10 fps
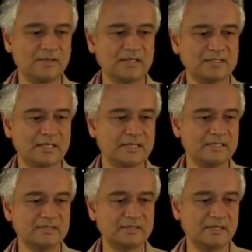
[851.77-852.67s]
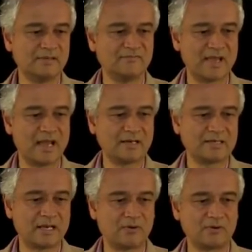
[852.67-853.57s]
And this is, in
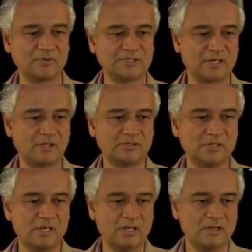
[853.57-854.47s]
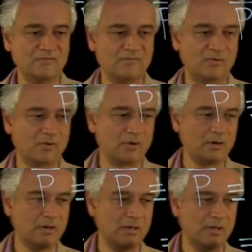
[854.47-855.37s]
fact, our result
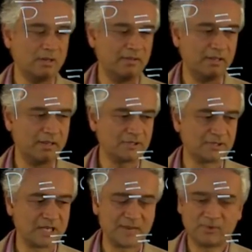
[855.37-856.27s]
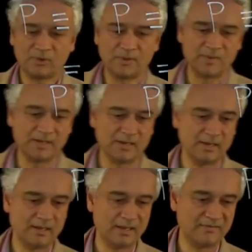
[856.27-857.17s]
for the electric dipole moment
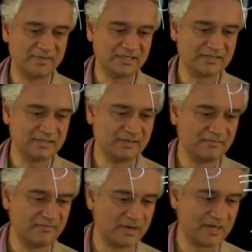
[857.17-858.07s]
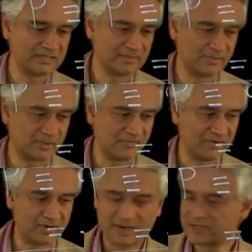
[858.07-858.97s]
of this very simple
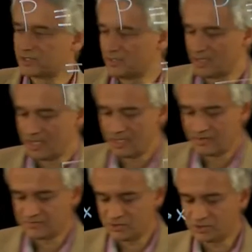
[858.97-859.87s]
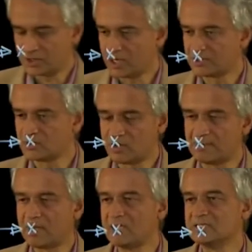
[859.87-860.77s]
configuration of two charges,
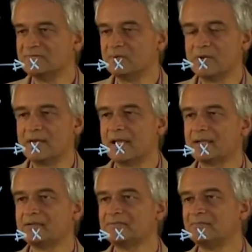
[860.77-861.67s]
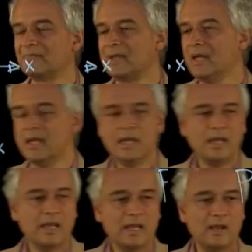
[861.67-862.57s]
one positive and one negative.
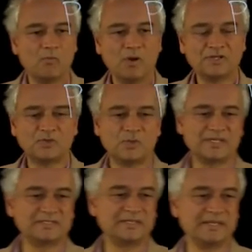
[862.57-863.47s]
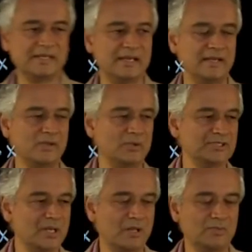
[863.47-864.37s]
And what do we see in the
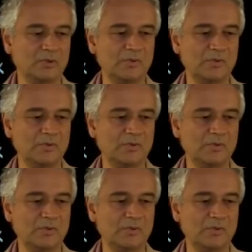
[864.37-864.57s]
result?